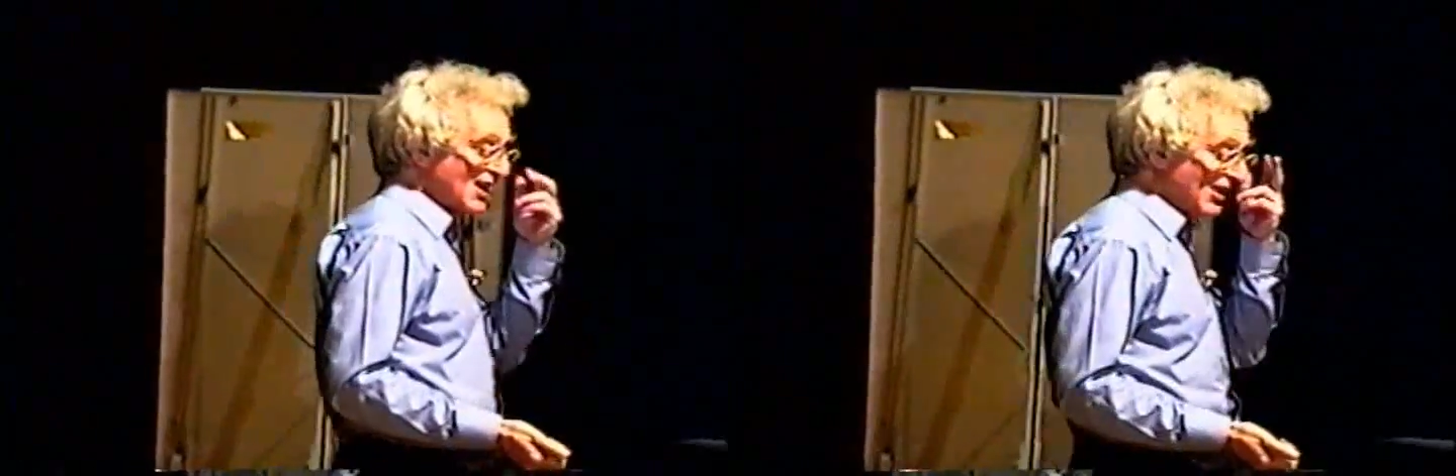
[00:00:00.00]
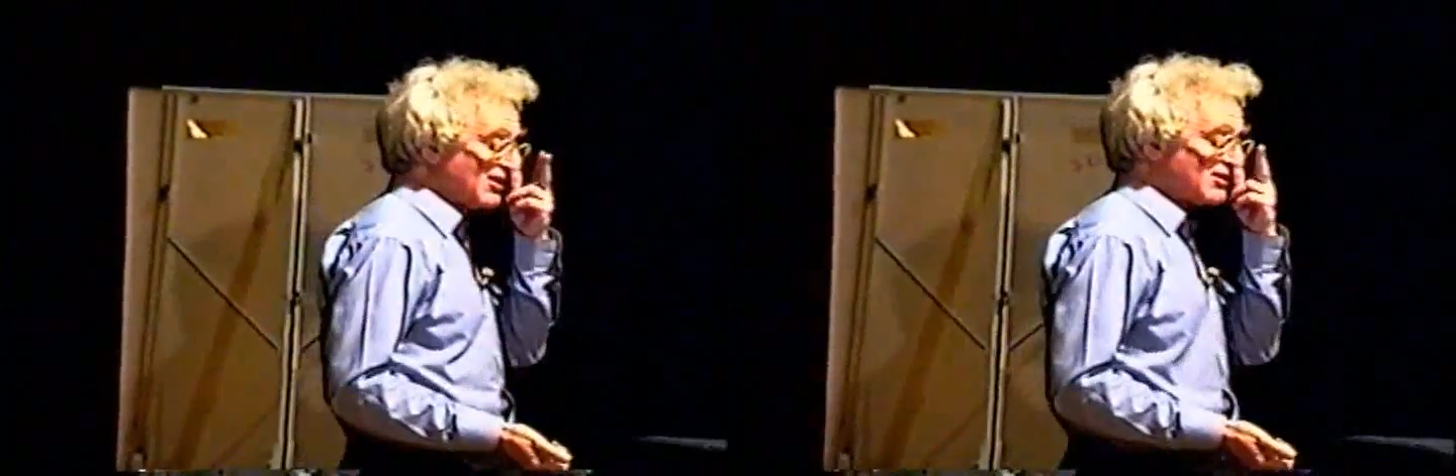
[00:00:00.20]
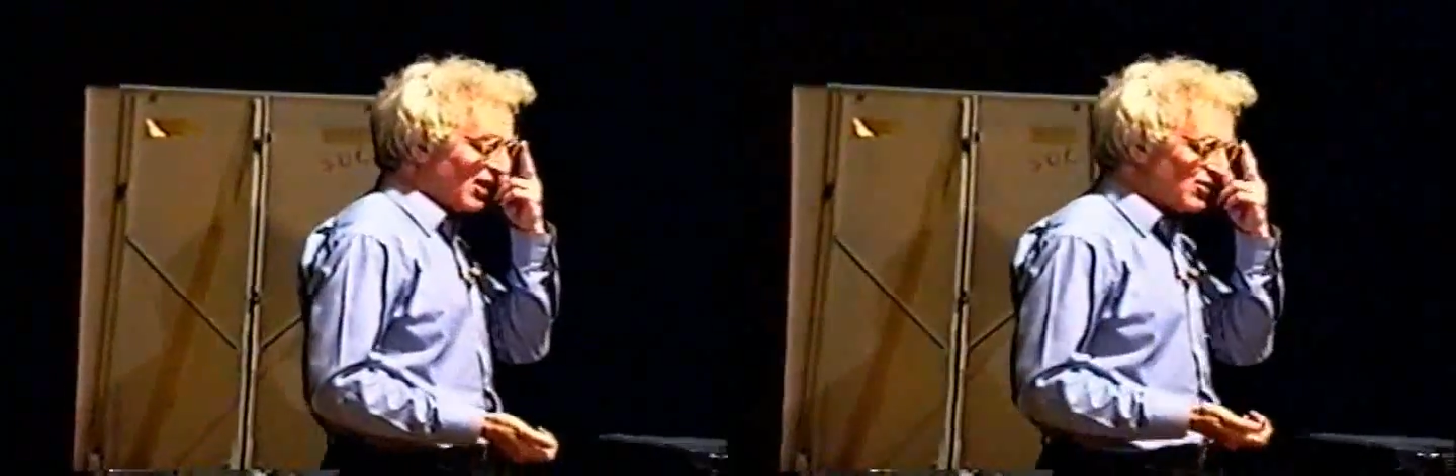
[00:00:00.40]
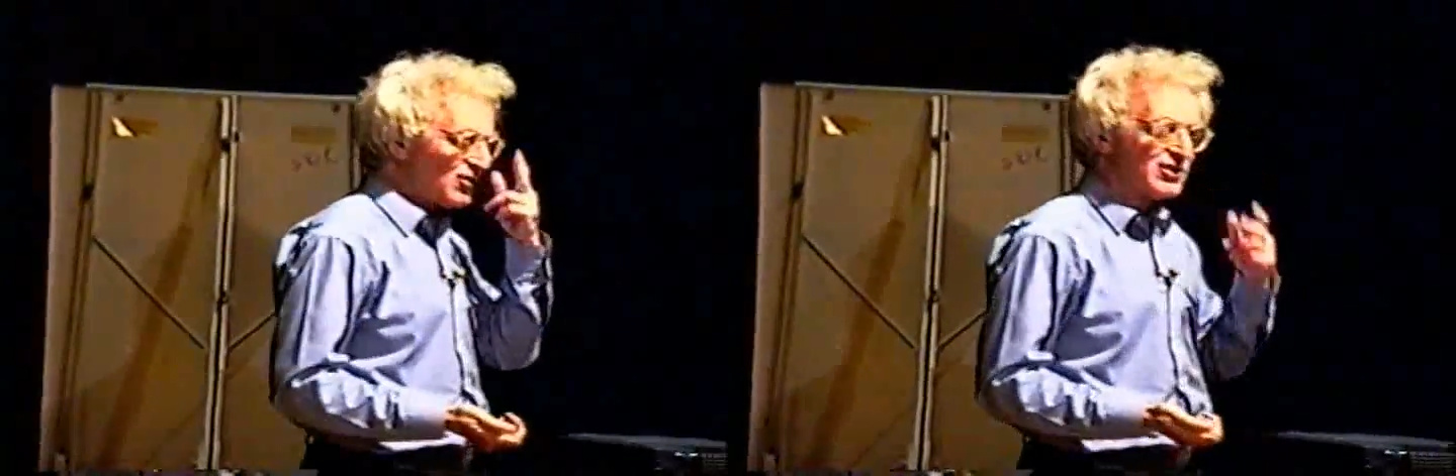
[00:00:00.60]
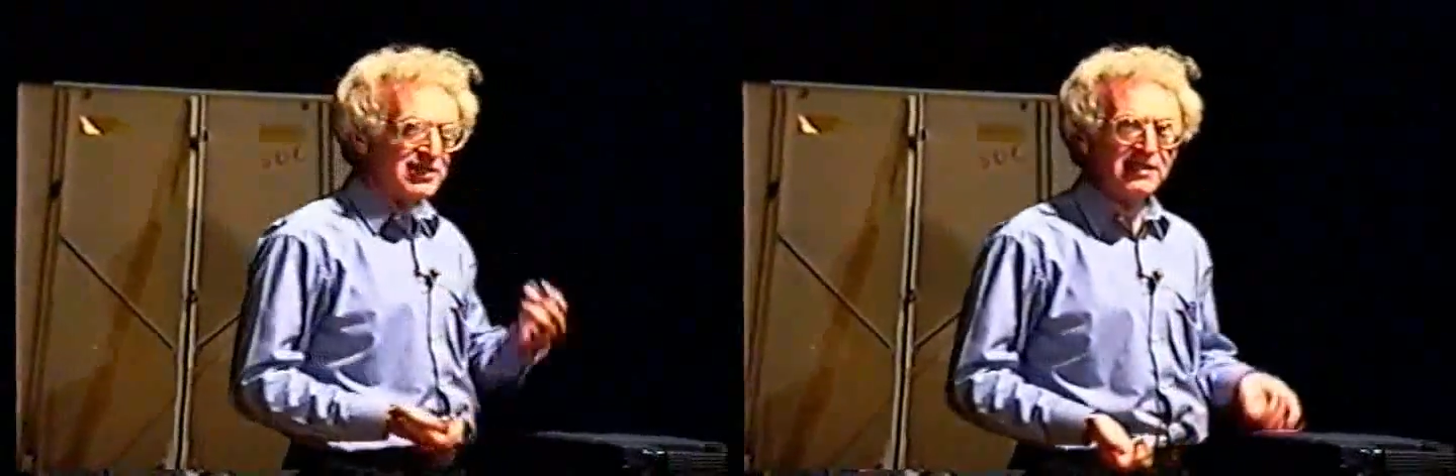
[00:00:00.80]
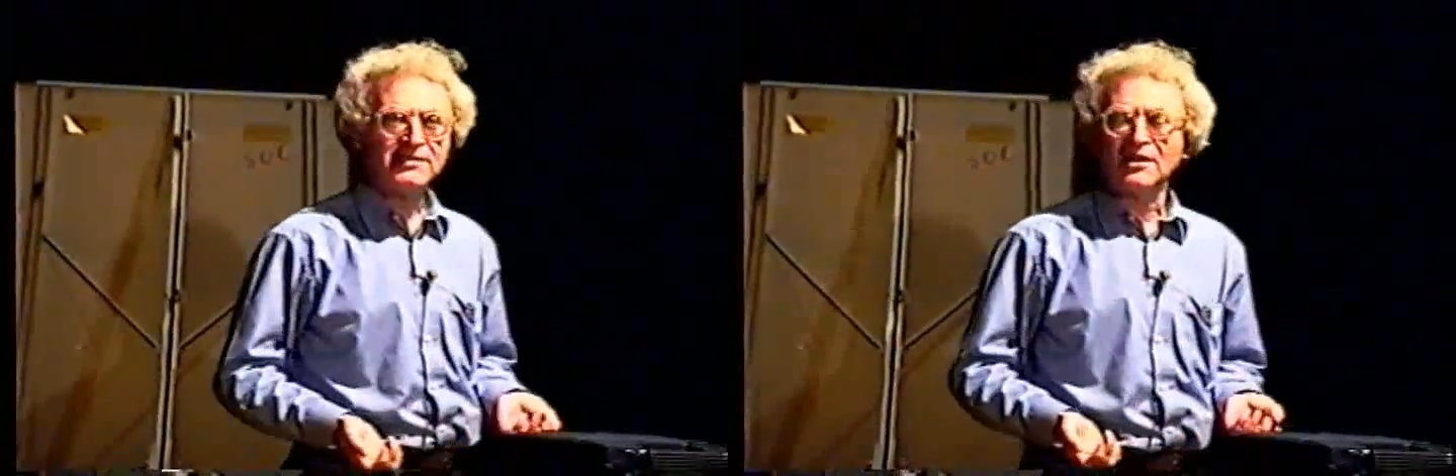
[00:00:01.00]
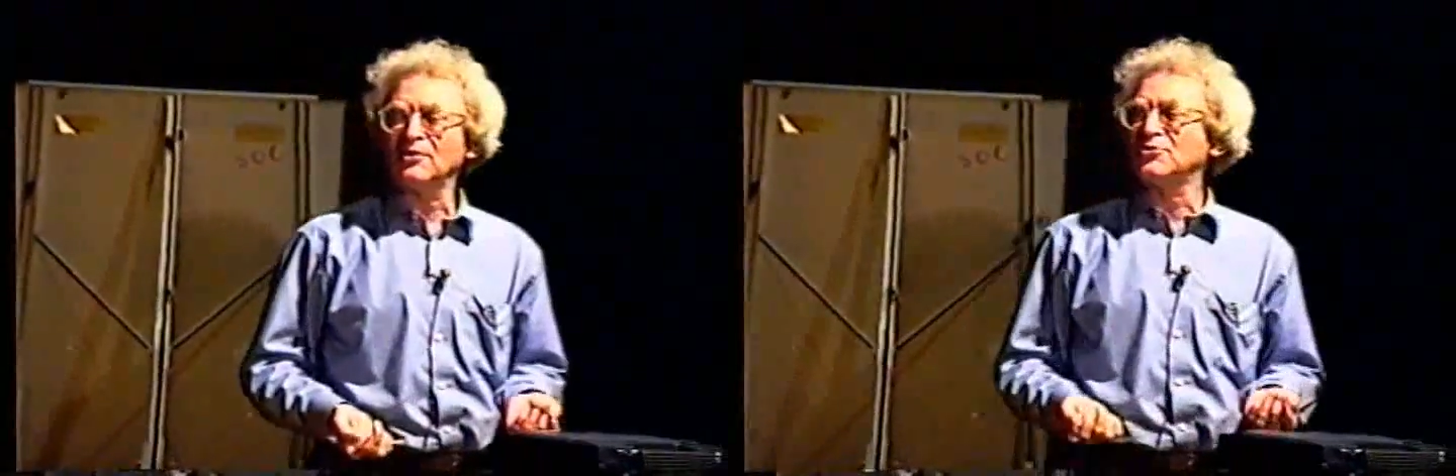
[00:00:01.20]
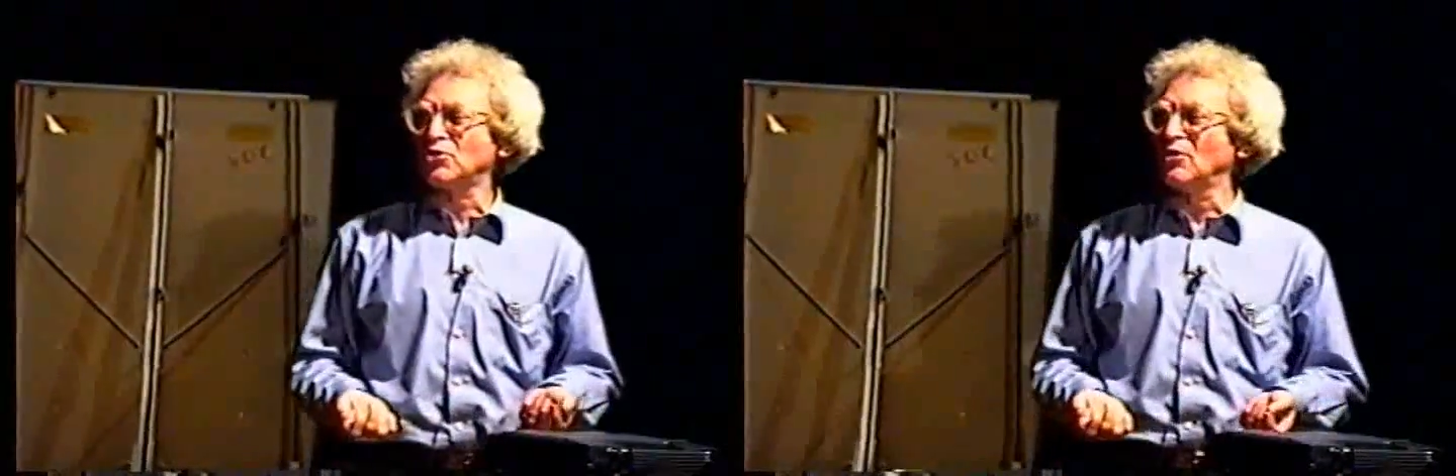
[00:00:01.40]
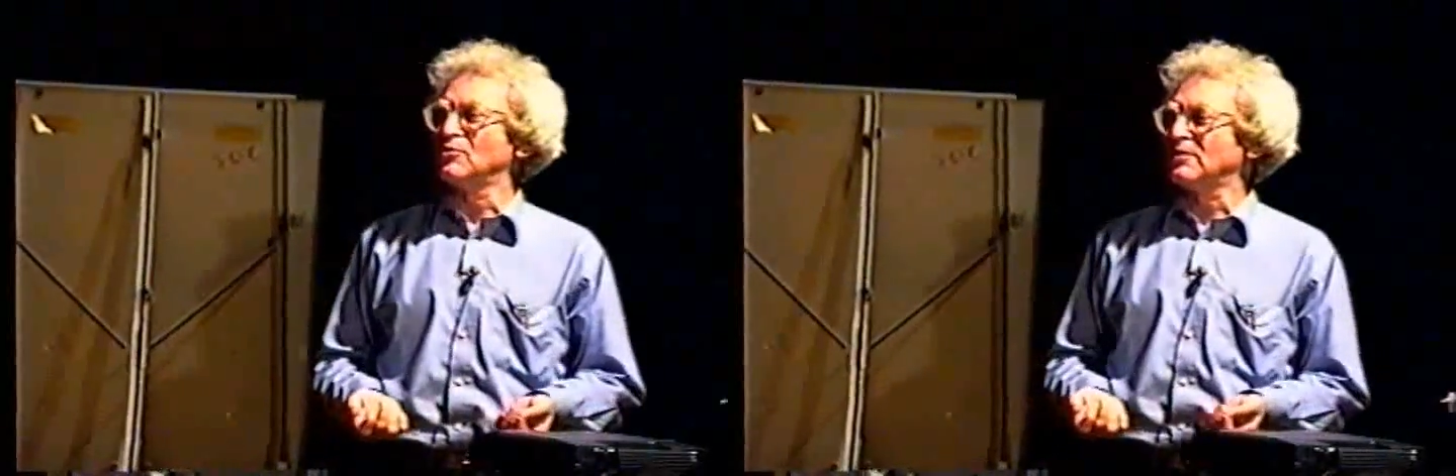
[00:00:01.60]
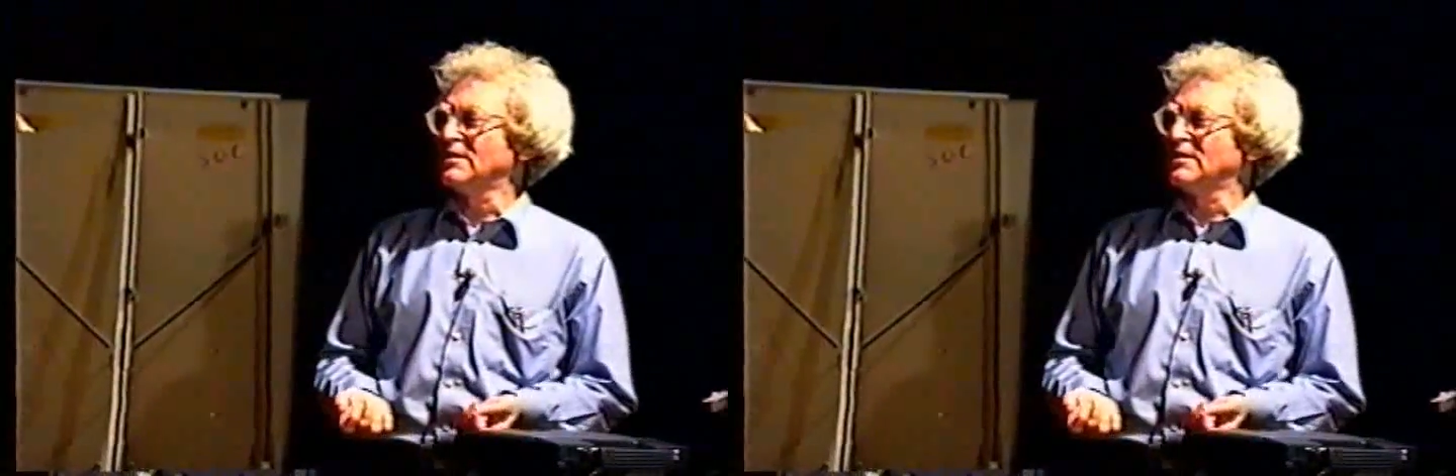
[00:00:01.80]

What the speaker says: tell a joke about Roman